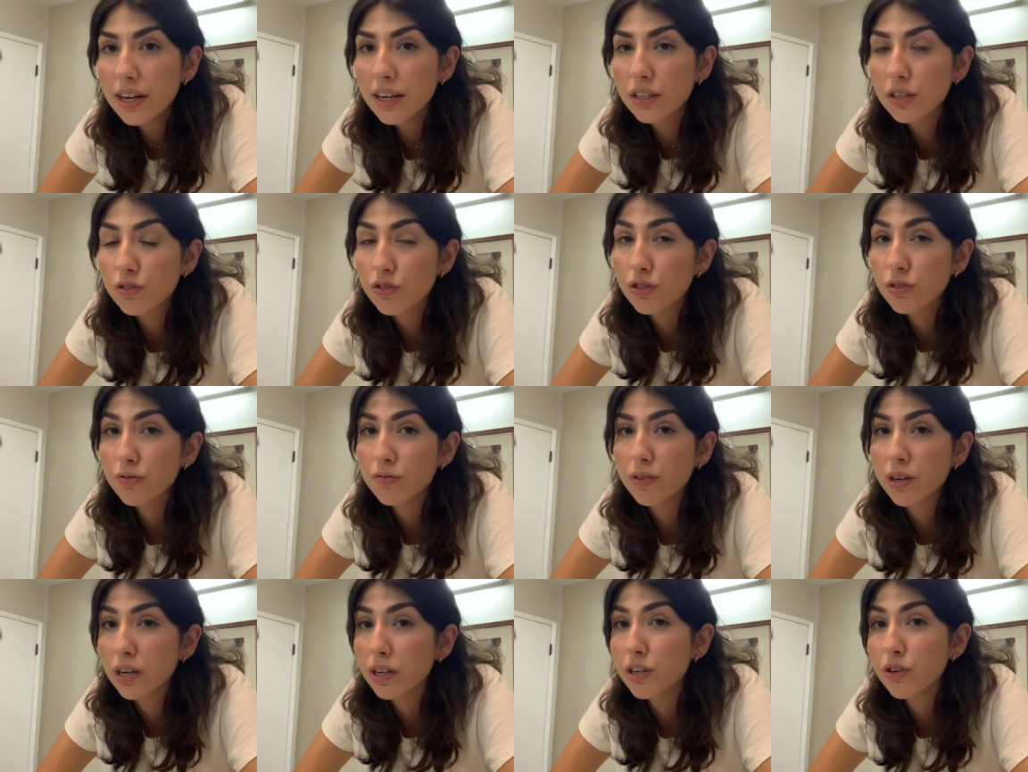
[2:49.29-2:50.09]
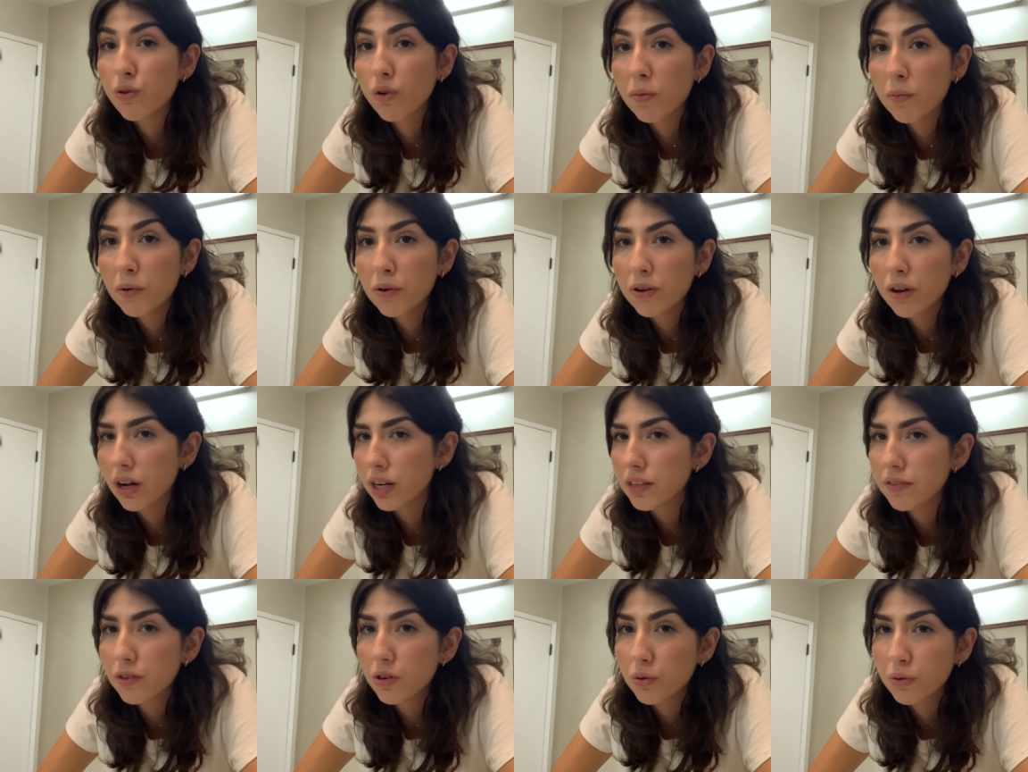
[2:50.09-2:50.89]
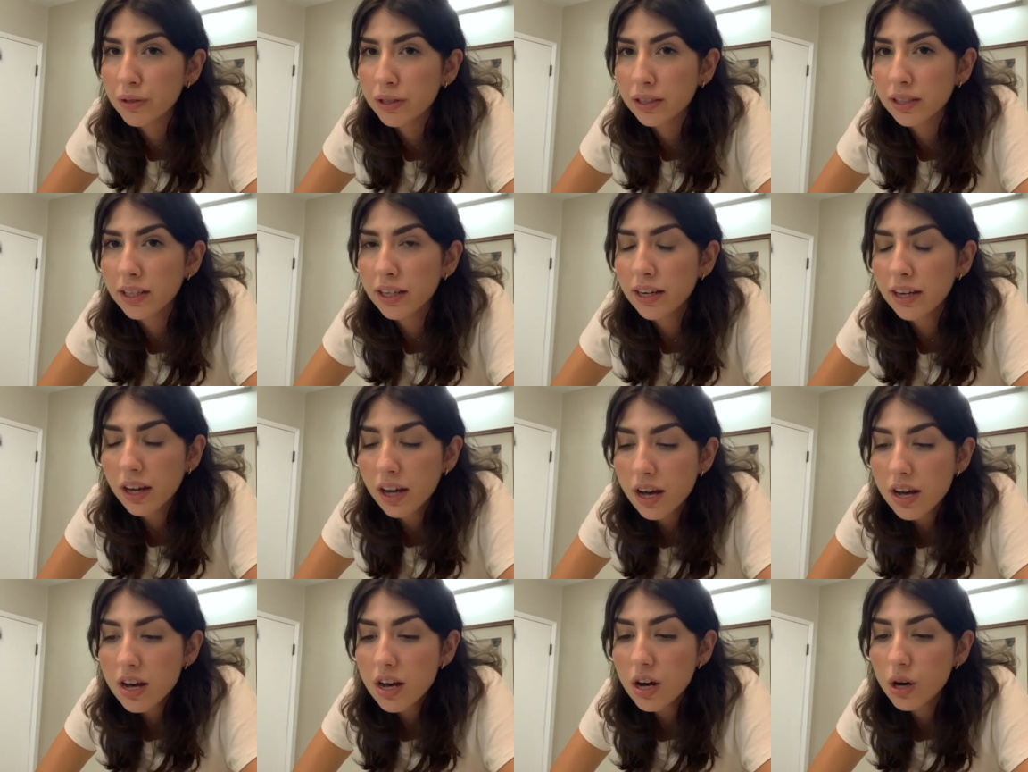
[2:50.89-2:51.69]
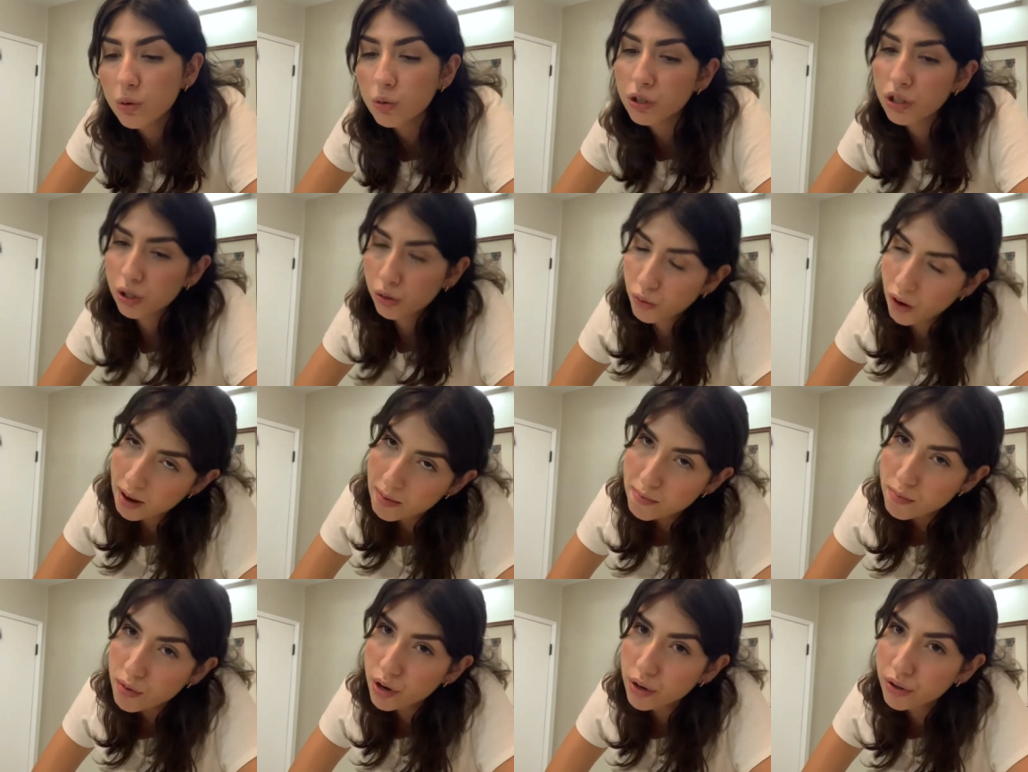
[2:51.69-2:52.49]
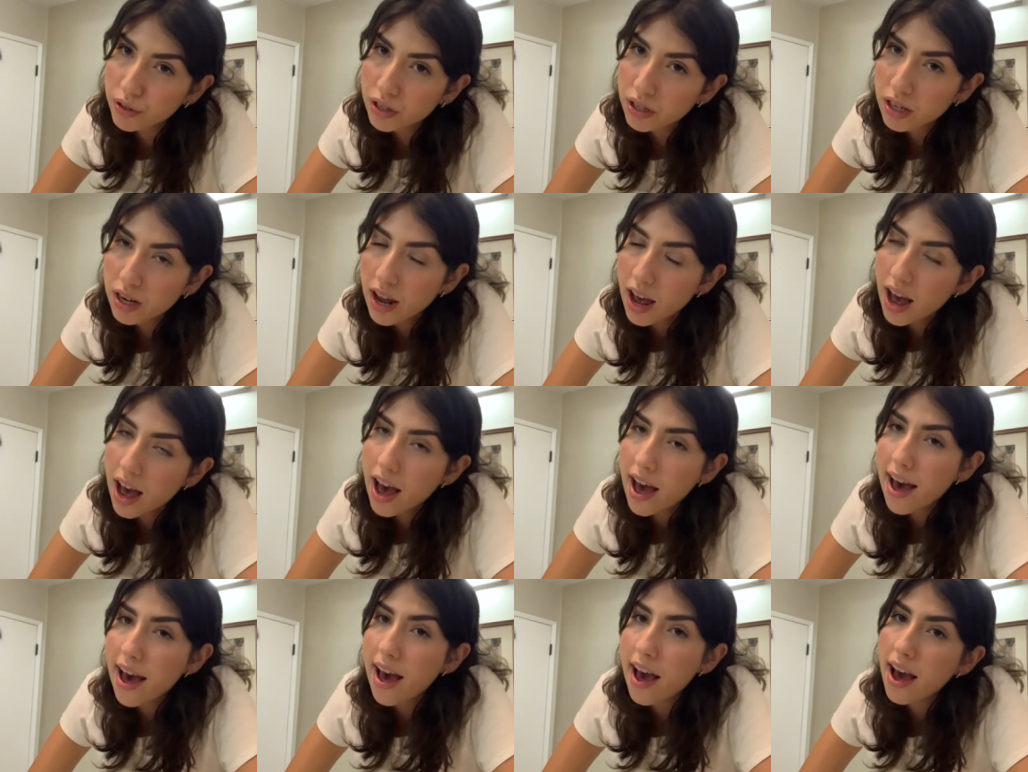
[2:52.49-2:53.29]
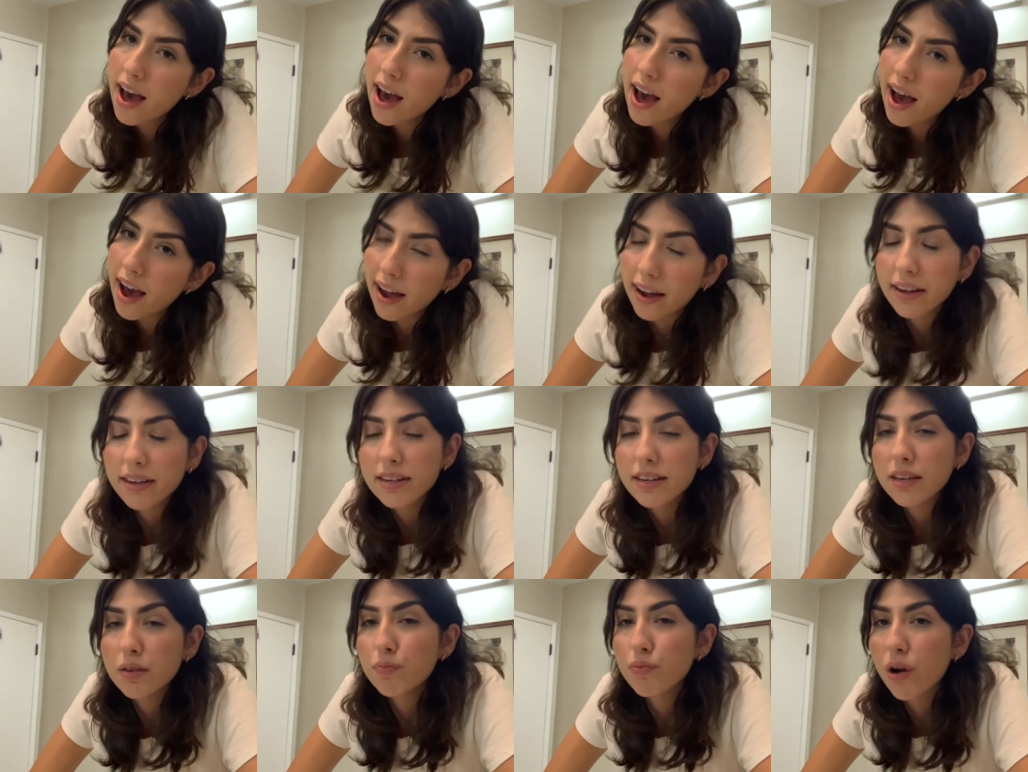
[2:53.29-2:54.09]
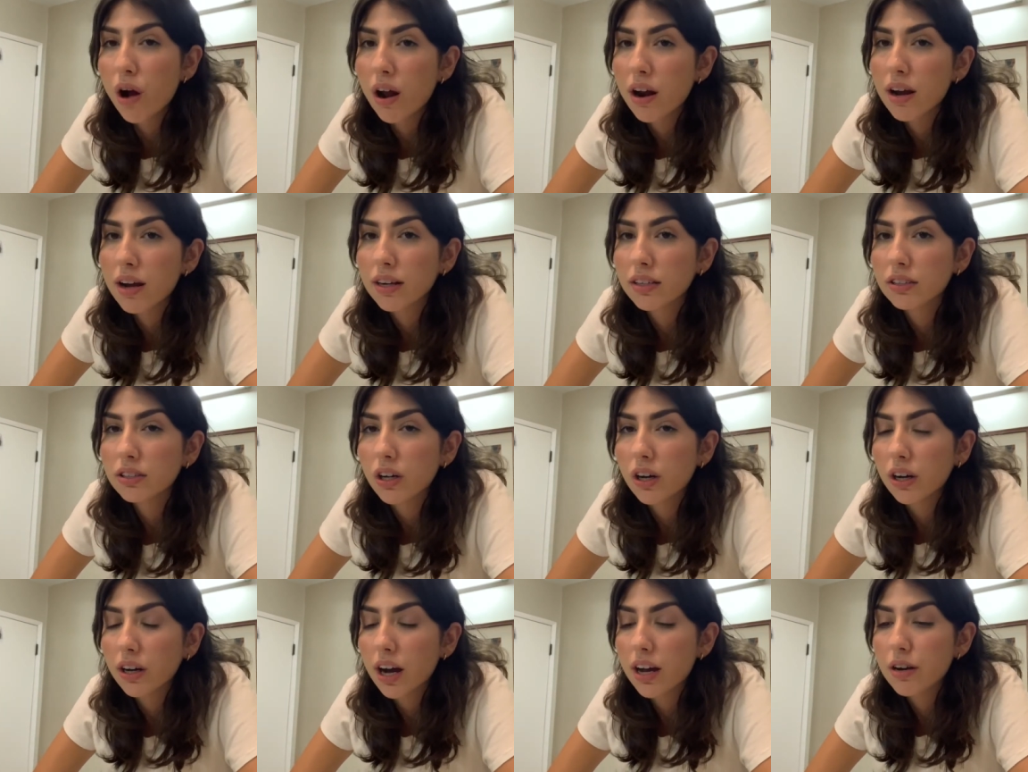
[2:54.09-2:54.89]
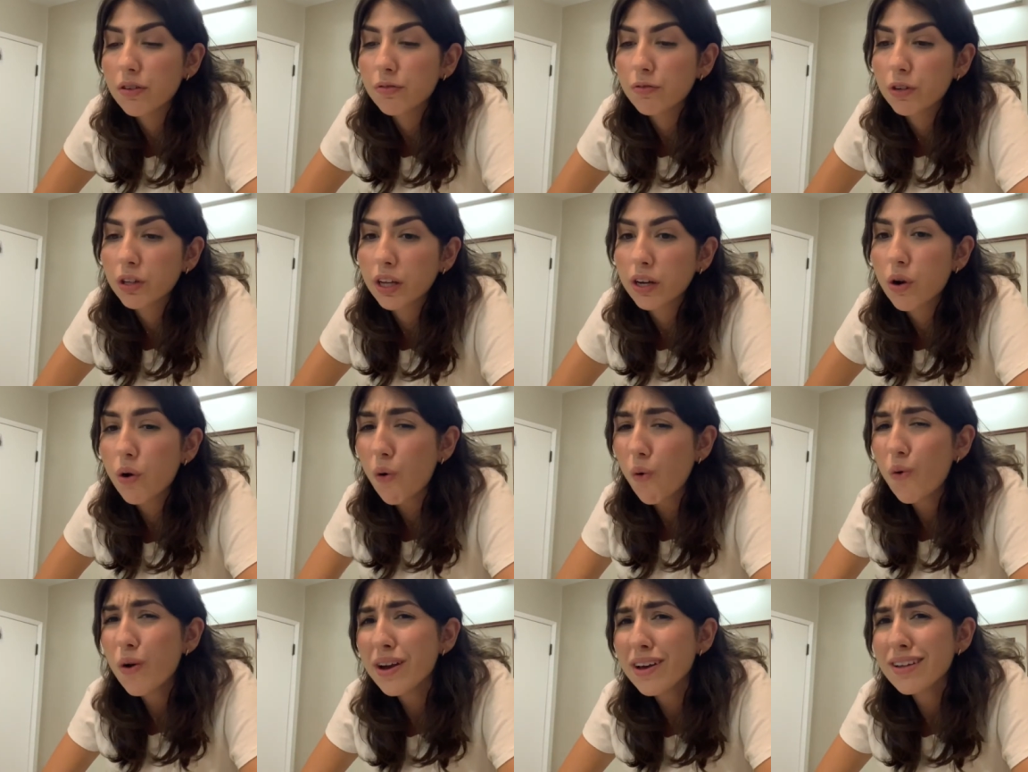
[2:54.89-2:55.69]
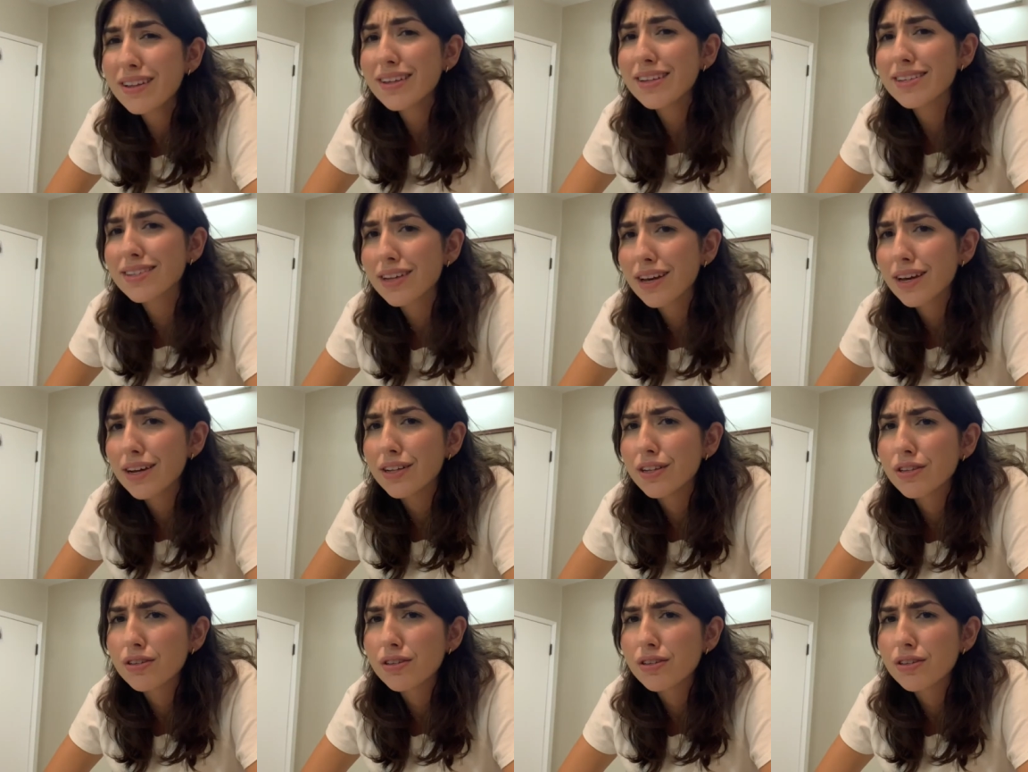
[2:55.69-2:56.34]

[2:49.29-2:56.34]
It's just very normal, not even oily, which is why most acne products are kind of for oily skin.